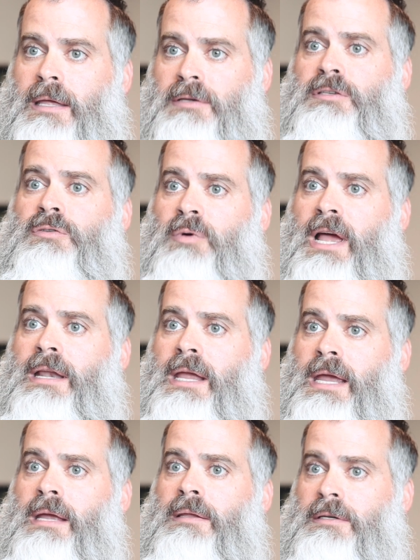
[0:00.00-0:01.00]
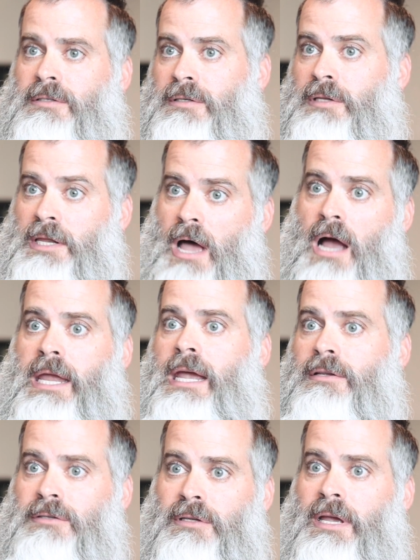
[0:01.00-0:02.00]
This is what I need. The
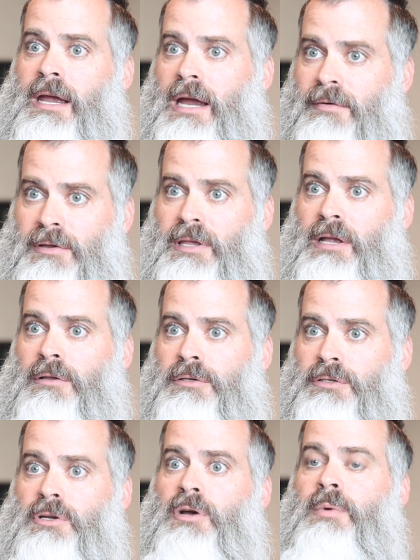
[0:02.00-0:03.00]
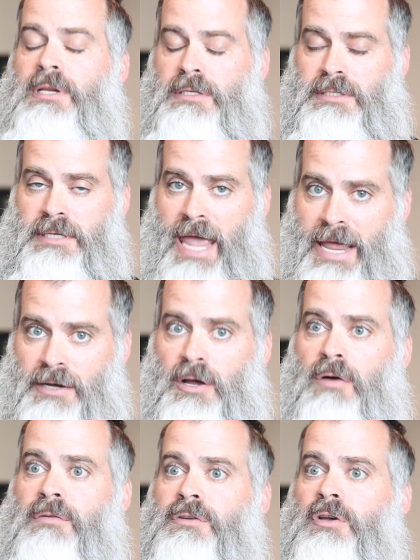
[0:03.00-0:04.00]
knockouts are there. Everything looks good. We just handed it
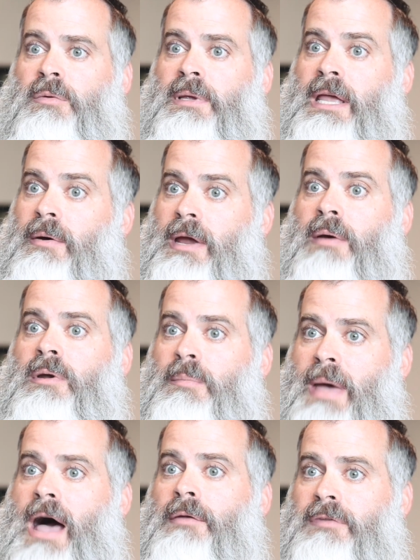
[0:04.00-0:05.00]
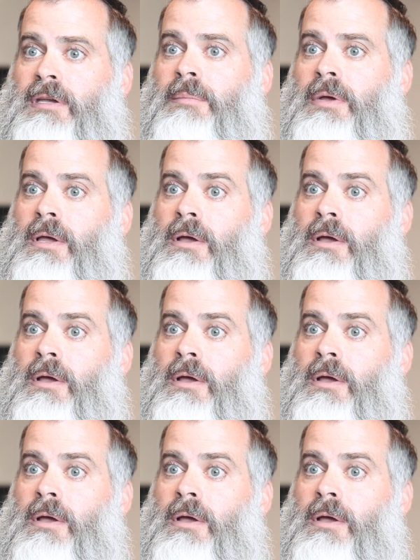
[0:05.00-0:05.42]
over to them and they were able to mount them.